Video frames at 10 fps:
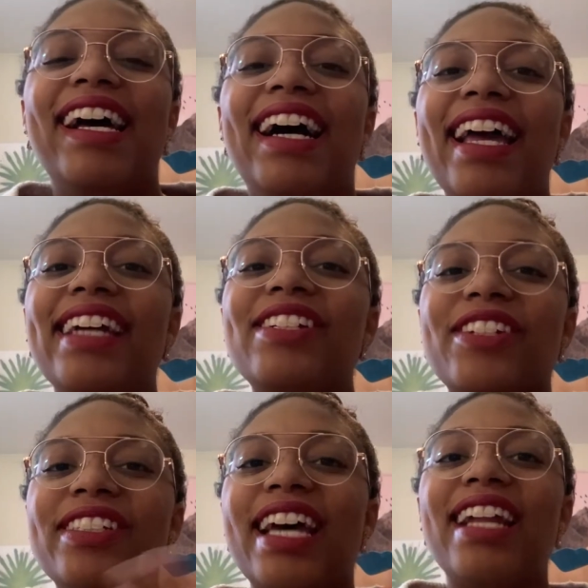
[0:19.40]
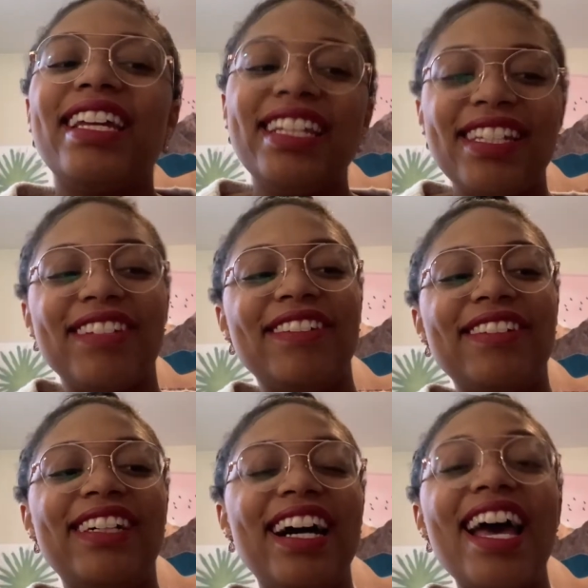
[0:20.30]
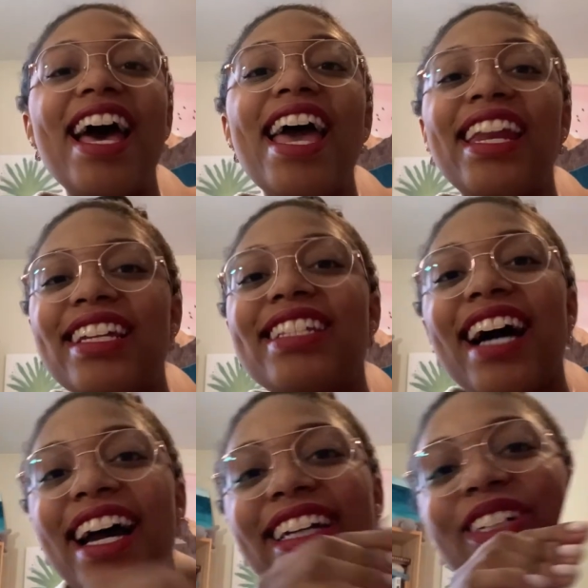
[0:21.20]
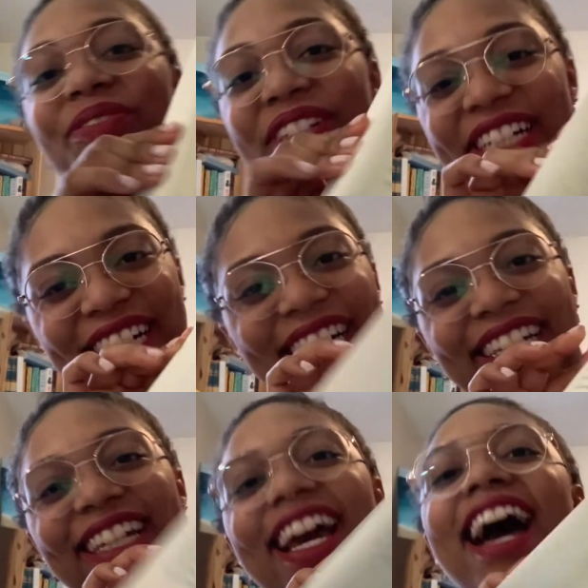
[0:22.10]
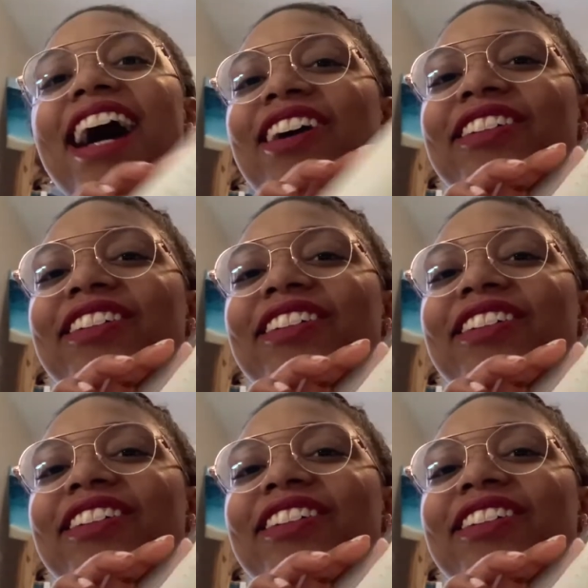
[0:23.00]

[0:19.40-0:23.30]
and turn that into an entire book. How